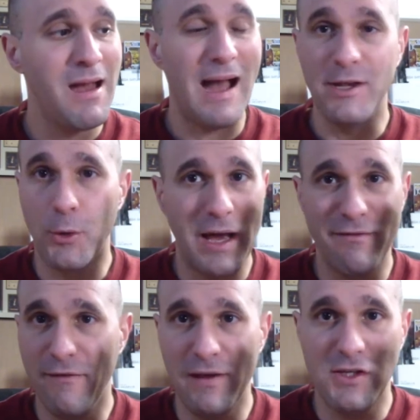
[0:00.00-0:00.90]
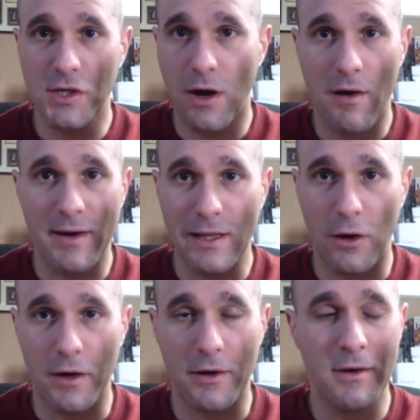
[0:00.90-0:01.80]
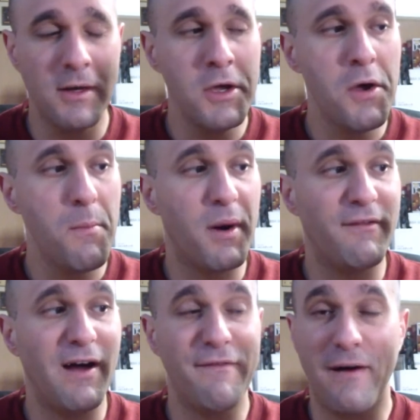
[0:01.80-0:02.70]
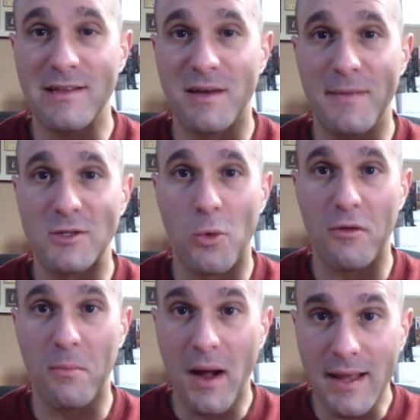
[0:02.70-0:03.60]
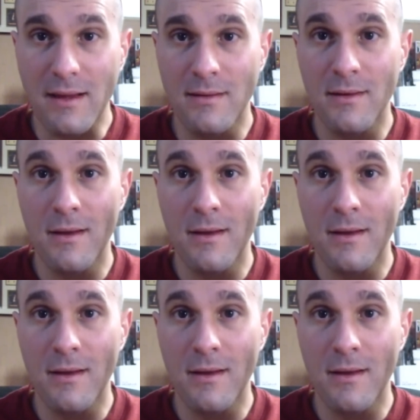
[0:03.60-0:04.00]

I don't have a VCR any longer, but if I find something that's worth money,